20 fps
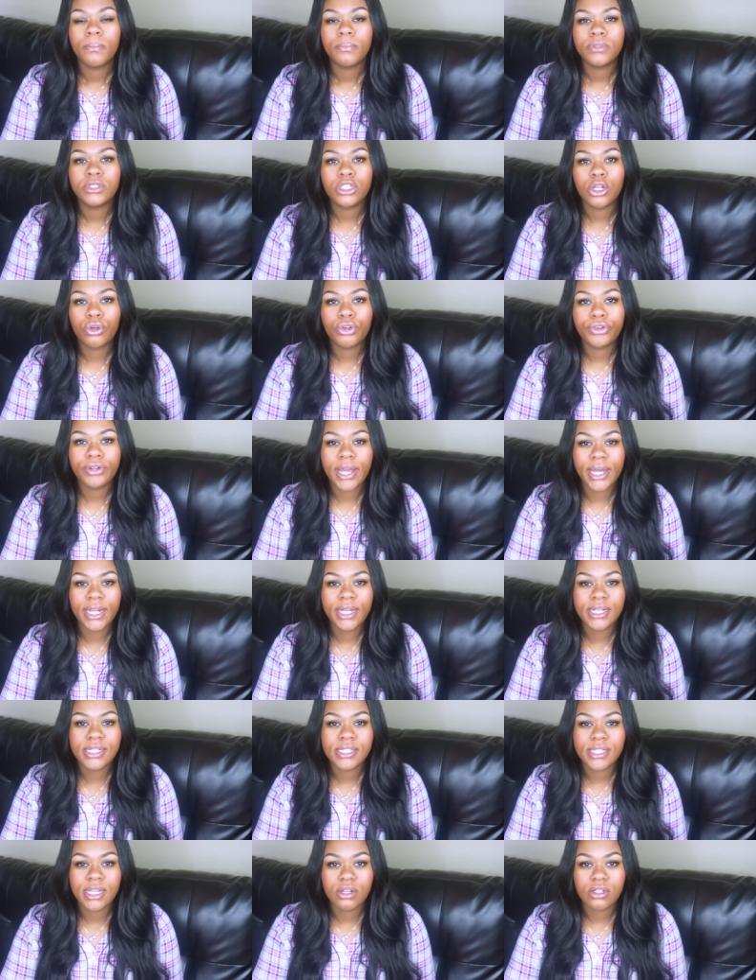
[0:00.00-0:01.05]
So creating
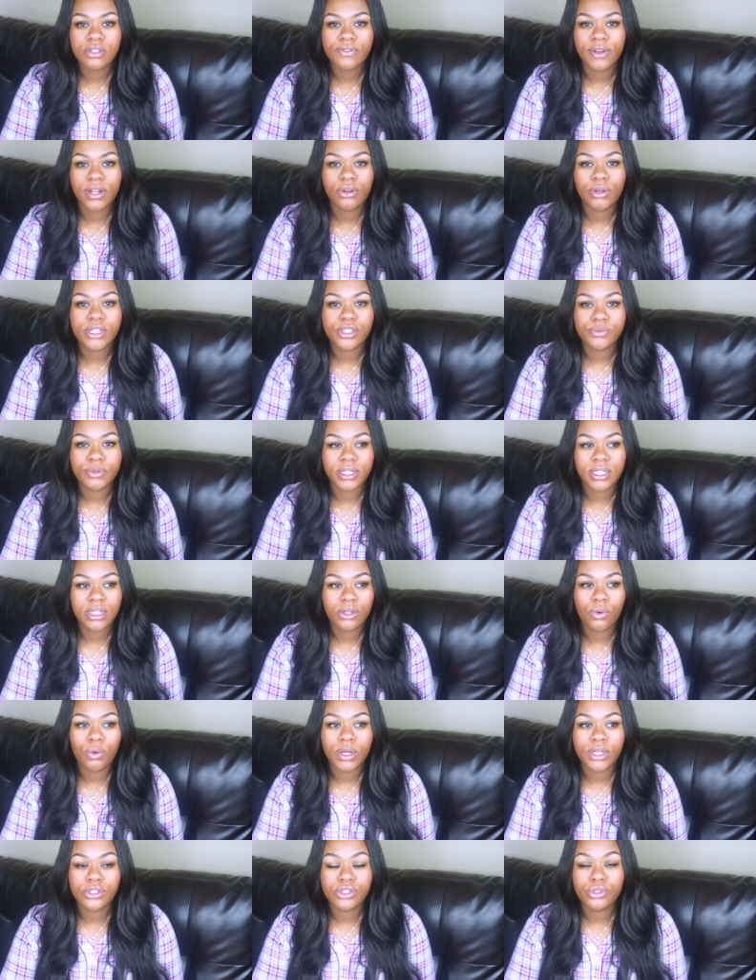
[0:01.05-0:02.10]
a sales funnel is really
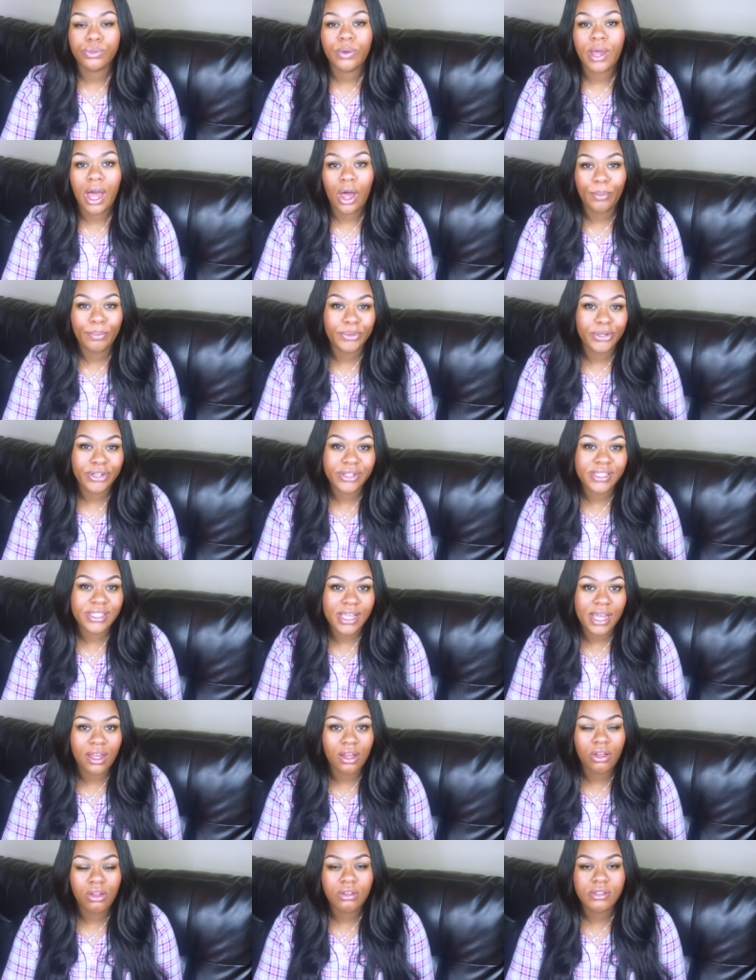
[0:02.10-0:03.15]
going to help your
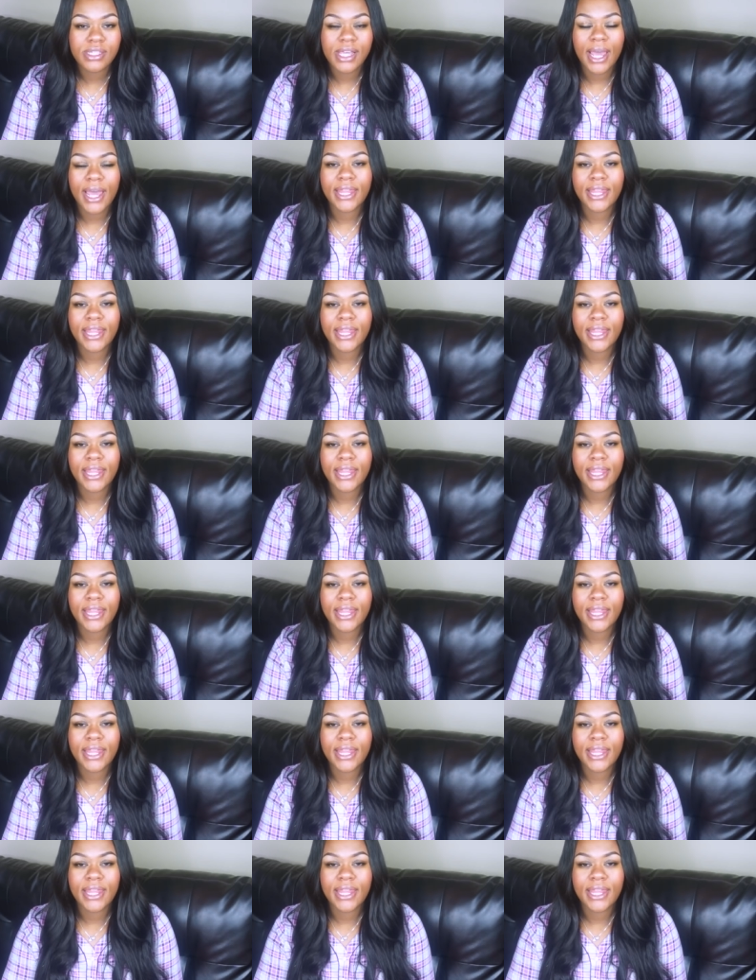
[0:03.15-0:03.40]
sales.